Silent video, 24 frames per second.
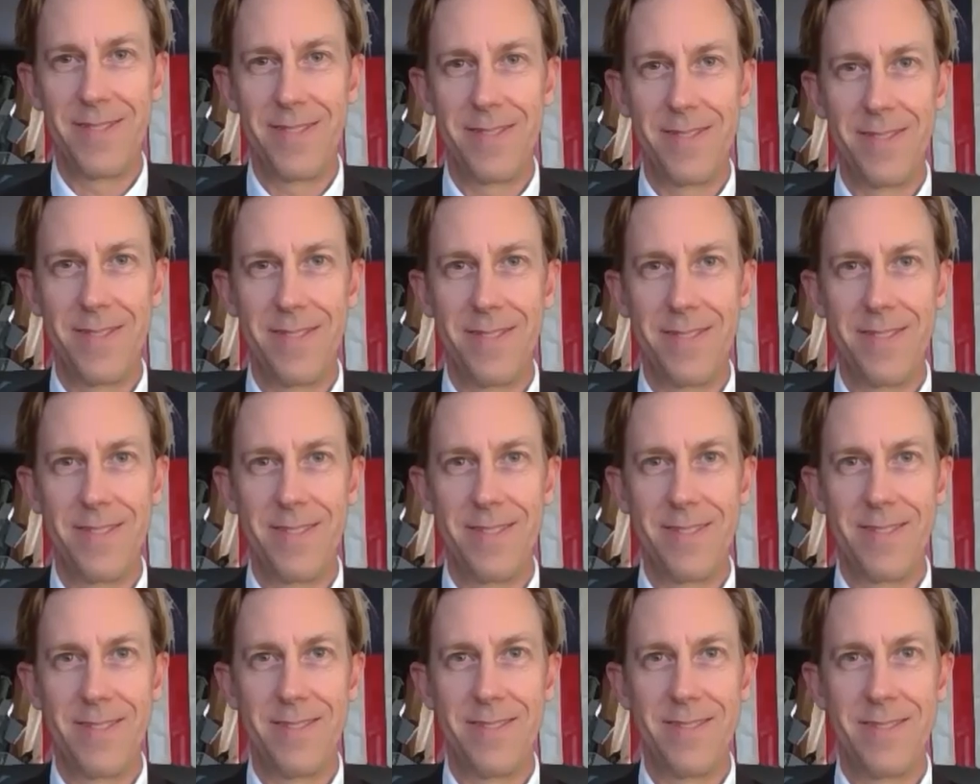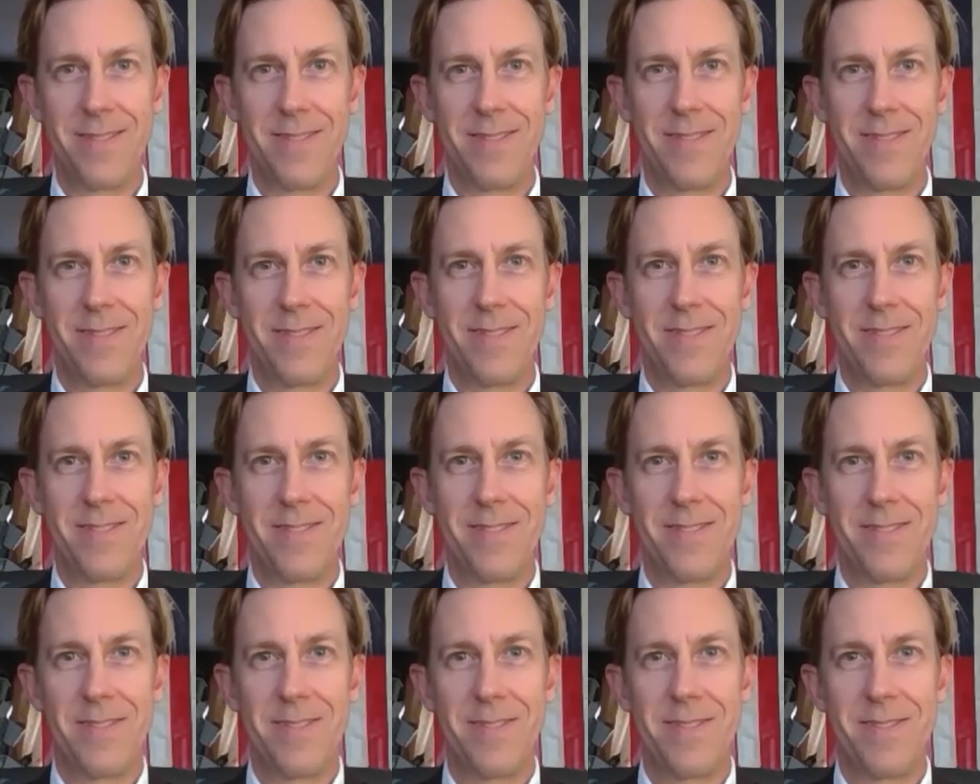
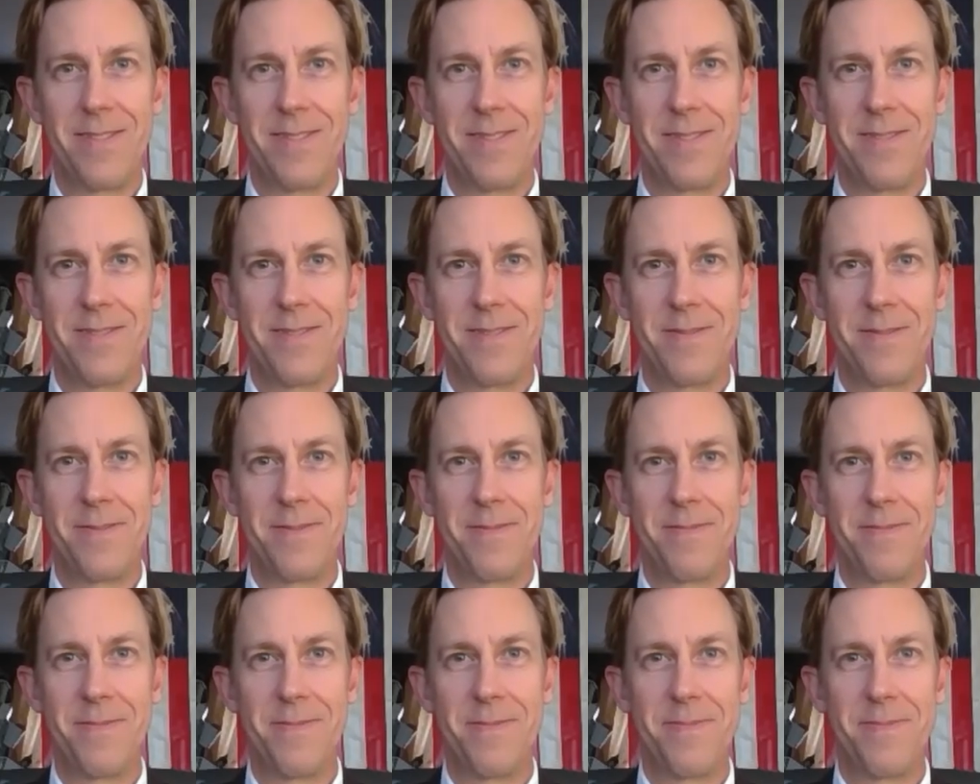The person shown says nothing.